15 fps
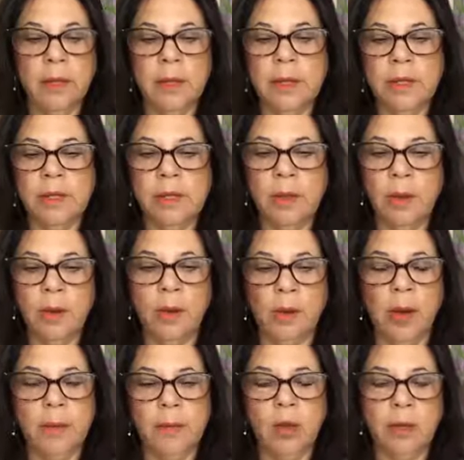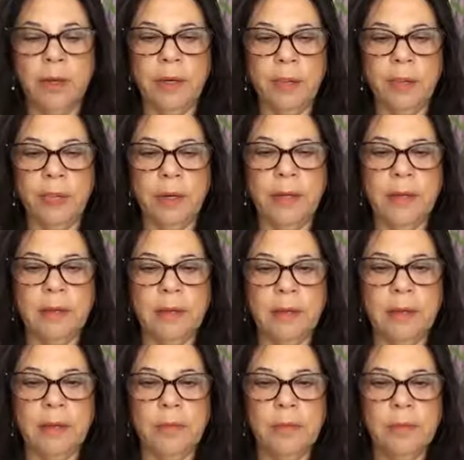So I'm going to breathe
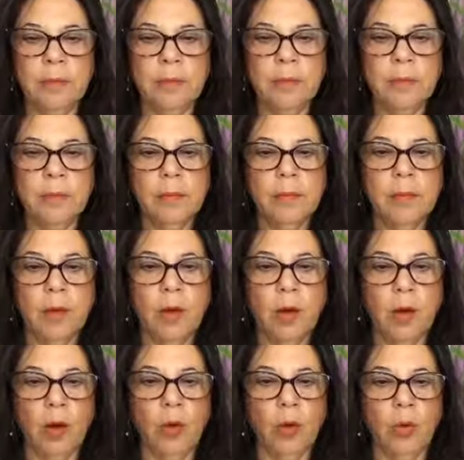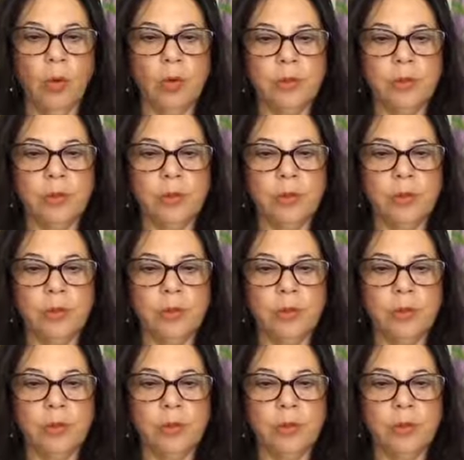in hold